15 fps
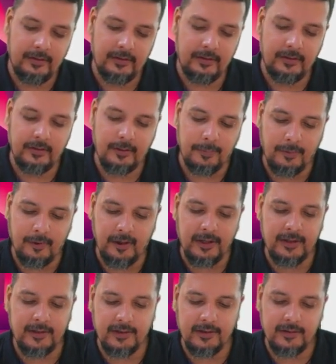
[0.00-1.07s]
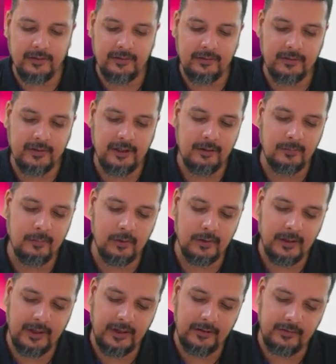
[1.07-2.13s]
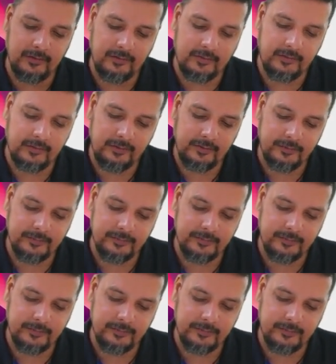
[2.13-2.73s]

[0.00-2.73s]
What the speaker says: The point here is in both the cases,